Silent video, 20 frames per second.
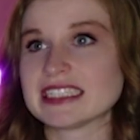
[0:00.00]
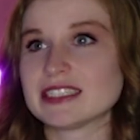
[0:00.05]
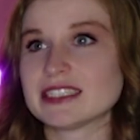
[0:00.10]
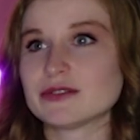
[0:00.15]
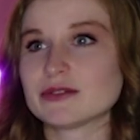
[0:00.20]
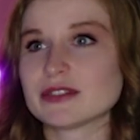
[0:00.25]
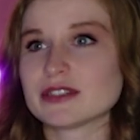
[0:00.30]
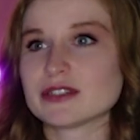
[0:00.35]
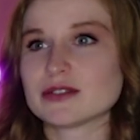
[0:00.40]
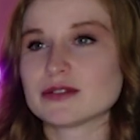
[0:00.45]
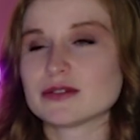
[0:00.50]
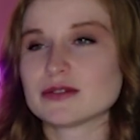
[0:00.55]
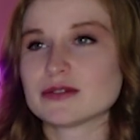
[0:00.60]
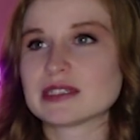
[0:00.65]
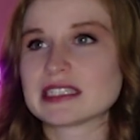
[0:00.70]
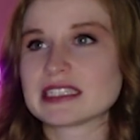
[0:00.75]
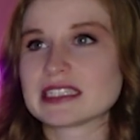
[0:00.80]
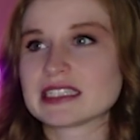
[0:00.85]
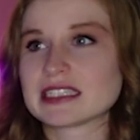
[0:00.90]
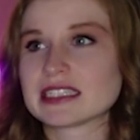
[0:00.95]
Oh no.
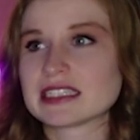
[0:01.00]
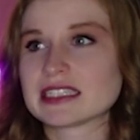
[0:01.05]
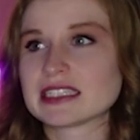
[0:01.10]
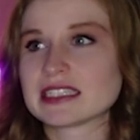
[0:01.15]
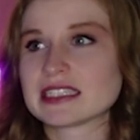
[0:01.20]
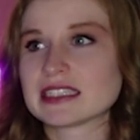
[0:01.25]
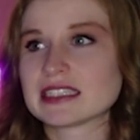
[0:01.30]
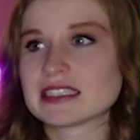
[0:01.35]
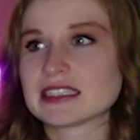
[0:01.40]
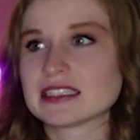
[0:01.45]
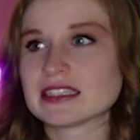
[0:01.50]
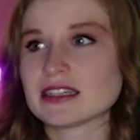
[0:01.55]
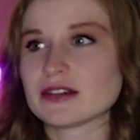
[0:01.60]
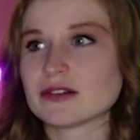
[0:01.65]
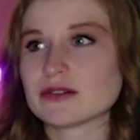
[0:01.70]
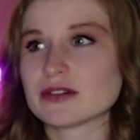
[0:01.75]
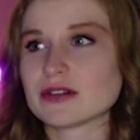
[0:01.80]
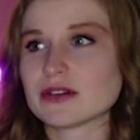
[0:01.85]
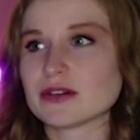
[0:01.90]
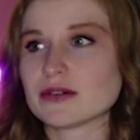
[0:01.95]

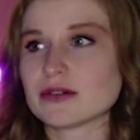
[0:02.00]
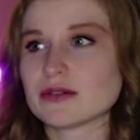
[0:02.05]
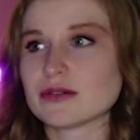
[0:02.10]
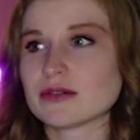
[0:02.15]
Oh no.